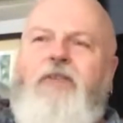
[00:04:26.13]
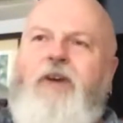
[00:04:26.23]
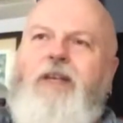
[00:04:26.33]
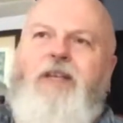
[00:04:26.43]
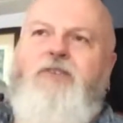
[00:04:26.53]

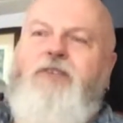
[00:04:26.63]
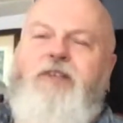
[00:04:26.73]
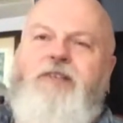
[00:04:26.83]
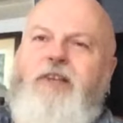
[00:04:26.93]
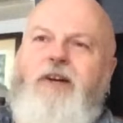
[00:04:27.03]

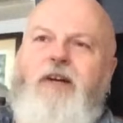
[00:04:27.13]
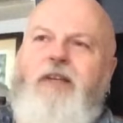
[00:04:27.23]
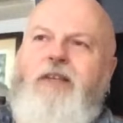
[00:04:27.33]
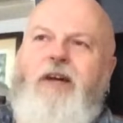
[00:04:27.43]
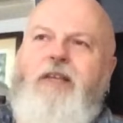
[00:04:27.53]
1969,
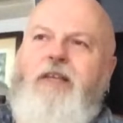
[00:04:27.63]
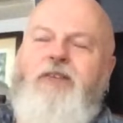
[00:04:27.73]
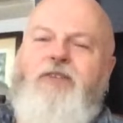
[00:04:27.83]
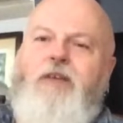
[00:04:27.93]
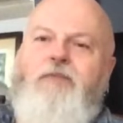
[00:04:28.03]

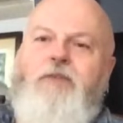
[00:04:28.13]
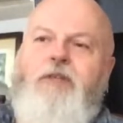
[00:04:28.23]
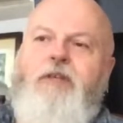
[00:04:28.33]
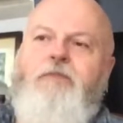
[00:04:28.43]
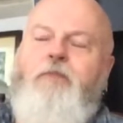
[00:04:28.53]

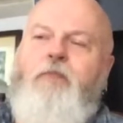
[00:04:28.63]
1970.